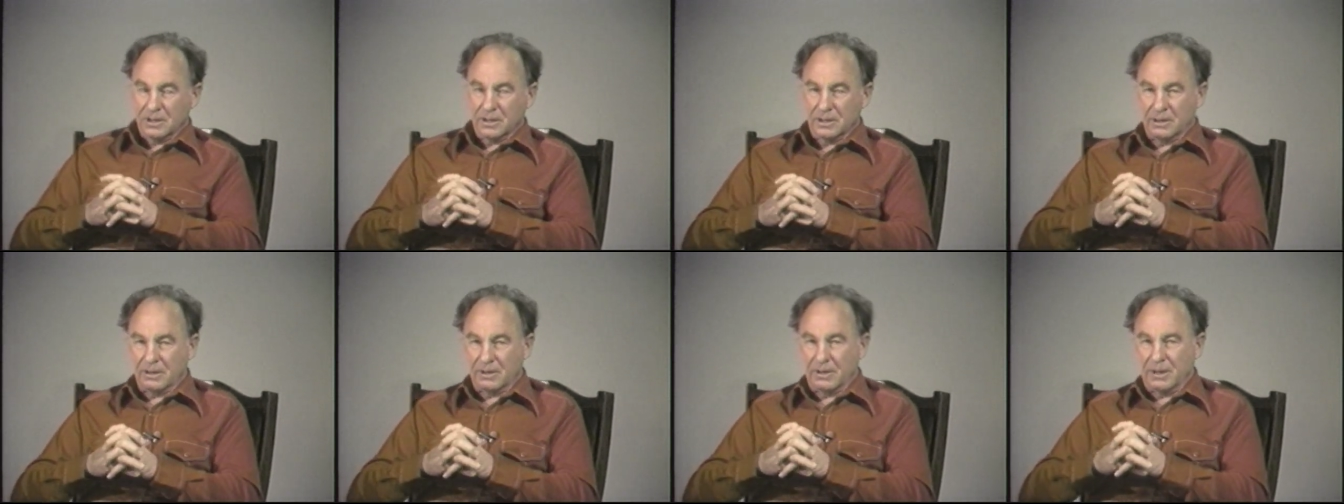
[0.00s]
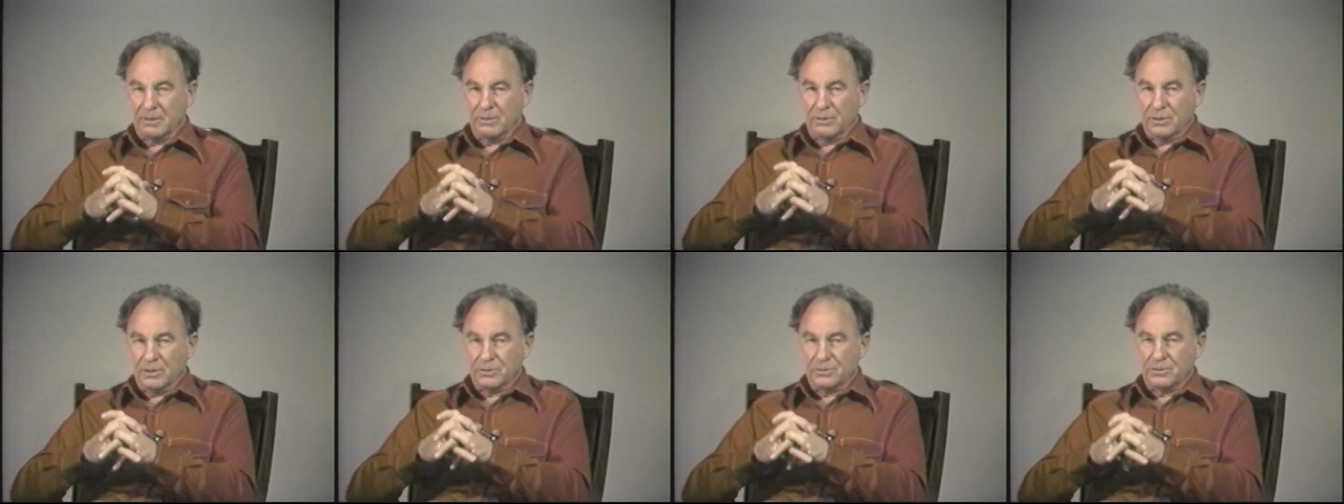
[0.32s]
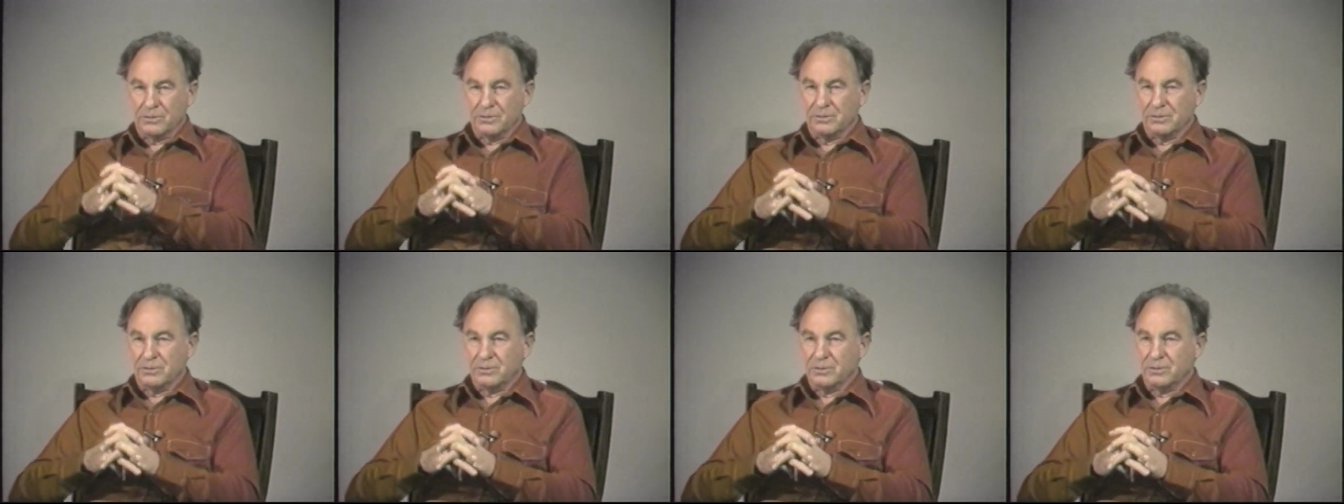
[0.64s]
Now, I want
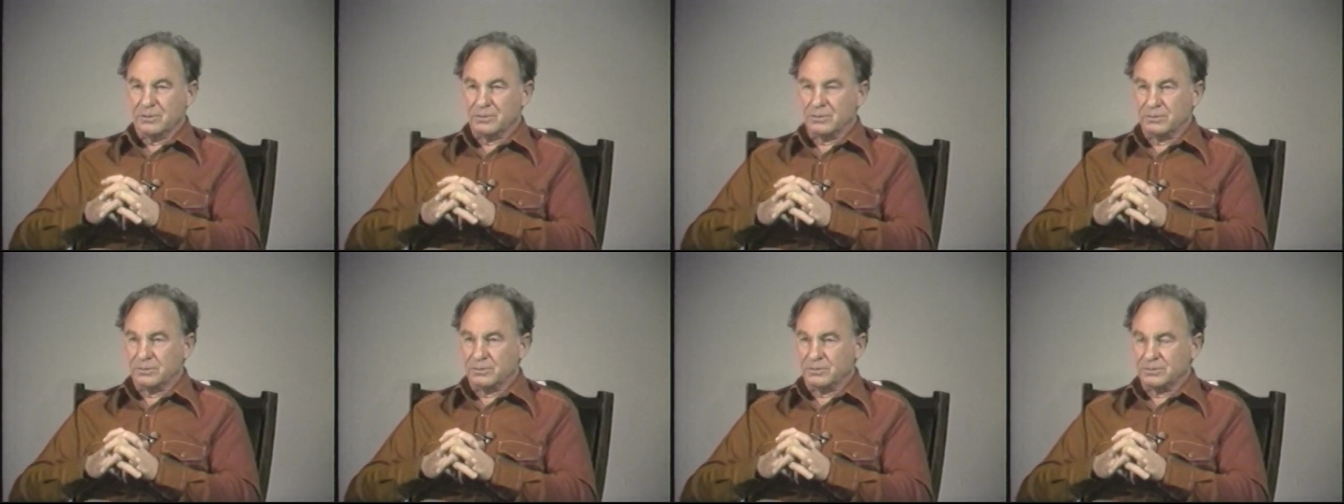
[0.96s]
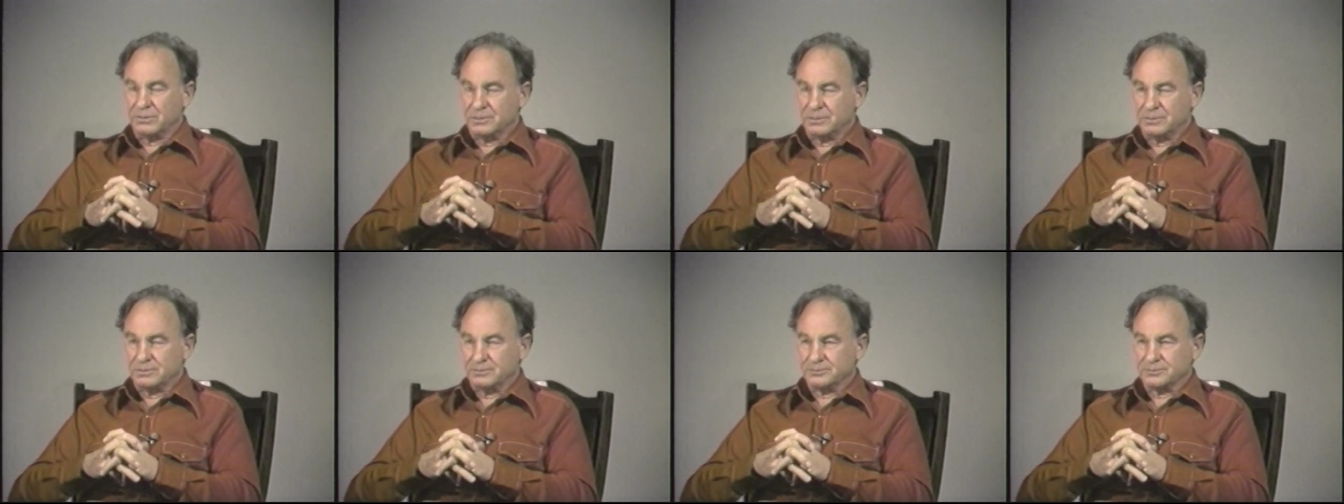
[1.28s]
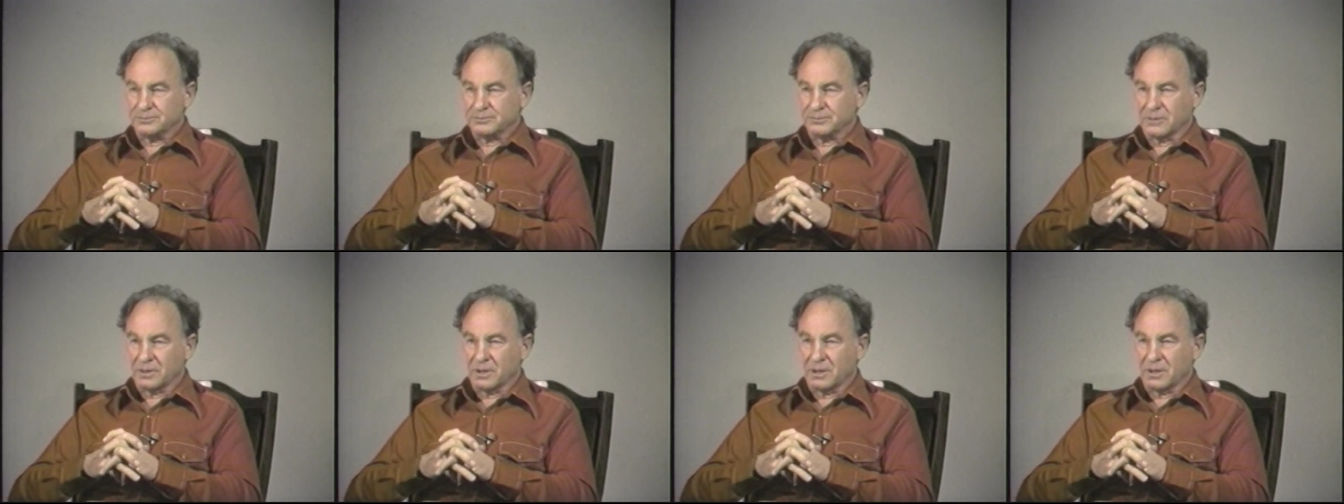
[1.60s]
you to know
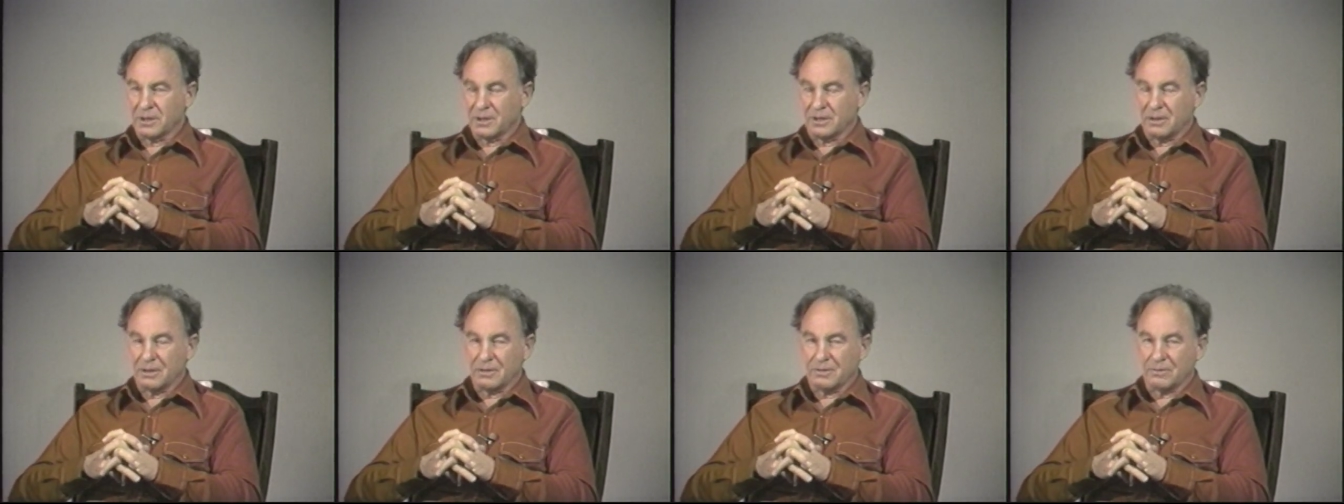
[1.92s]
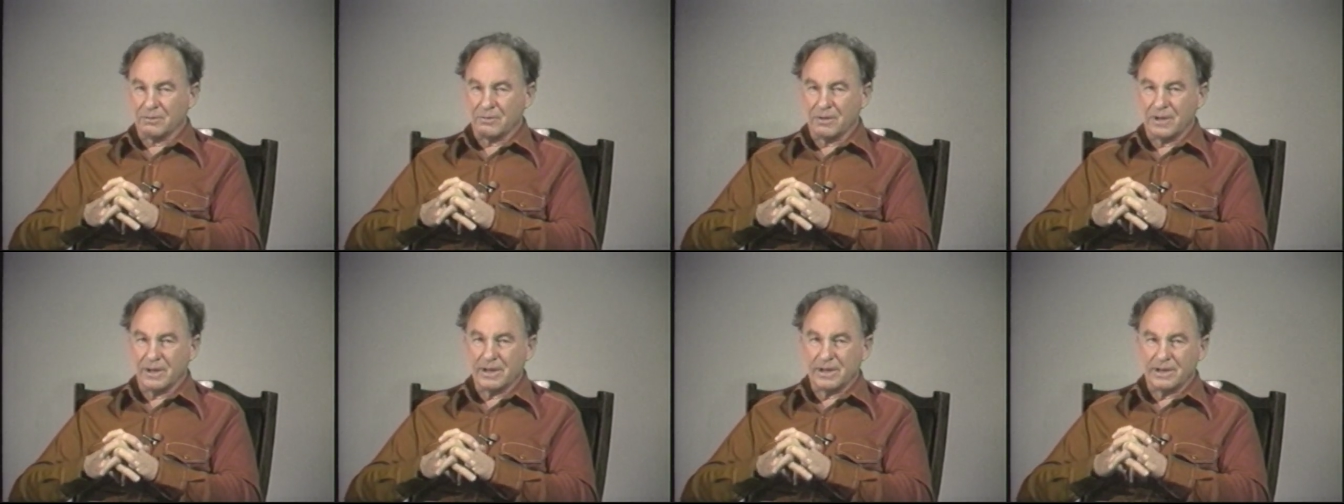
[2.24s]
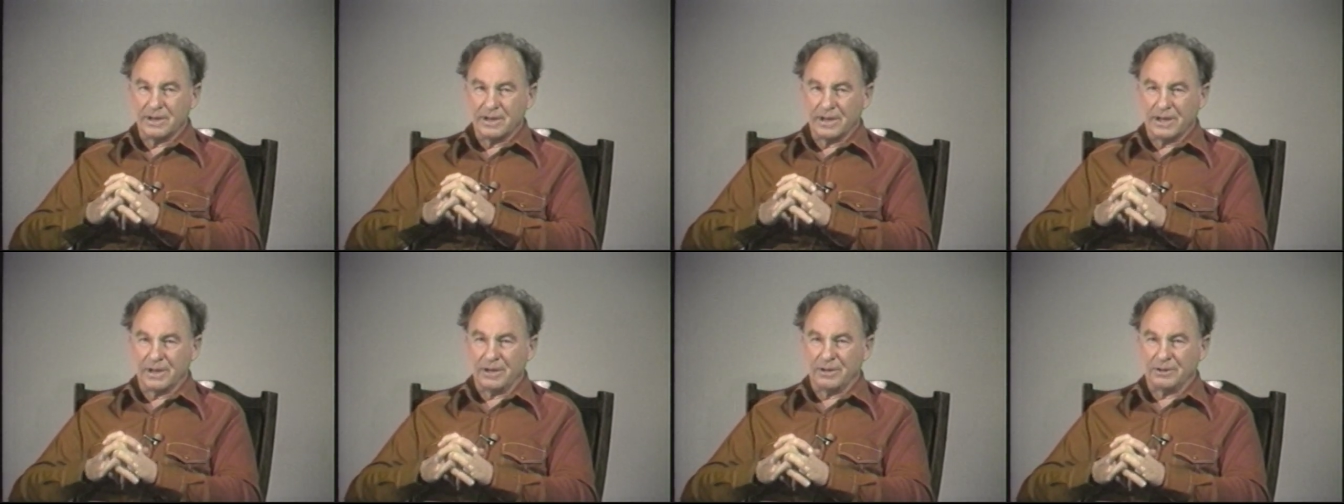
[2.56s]
right
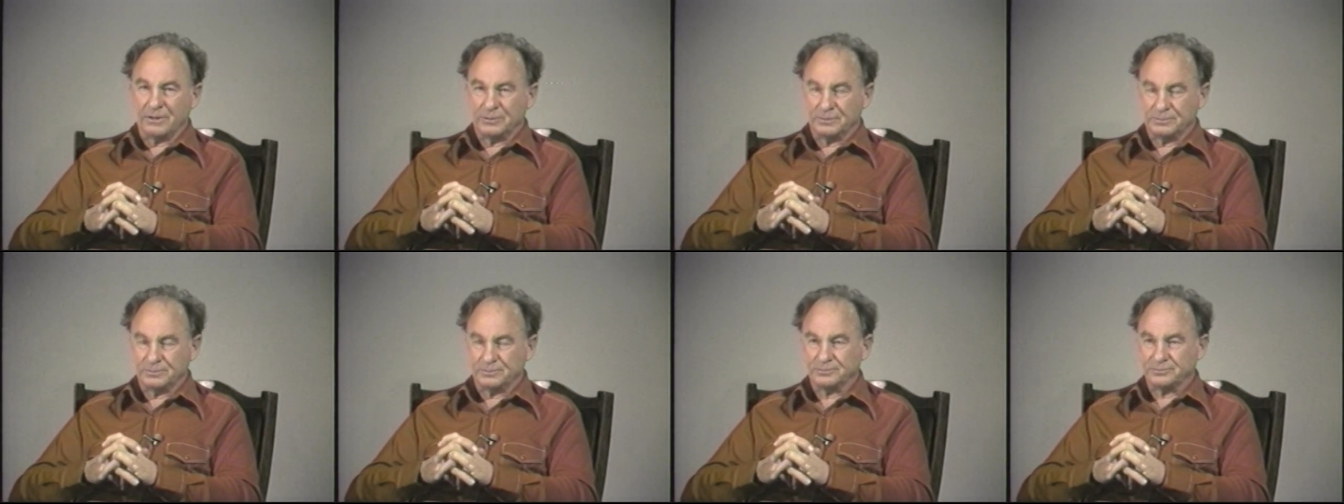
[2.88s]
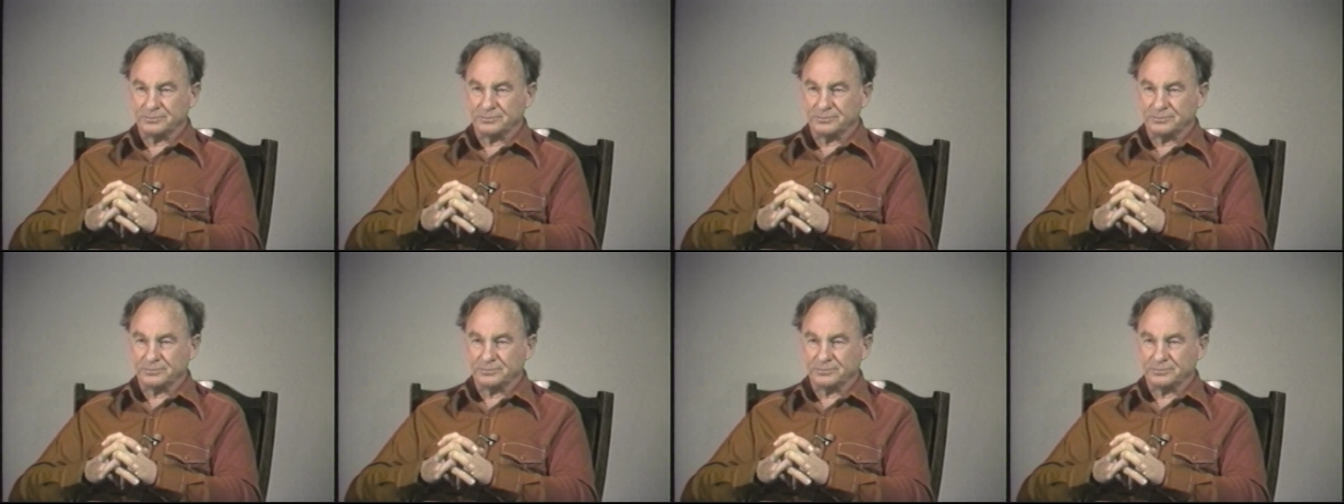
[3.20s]
now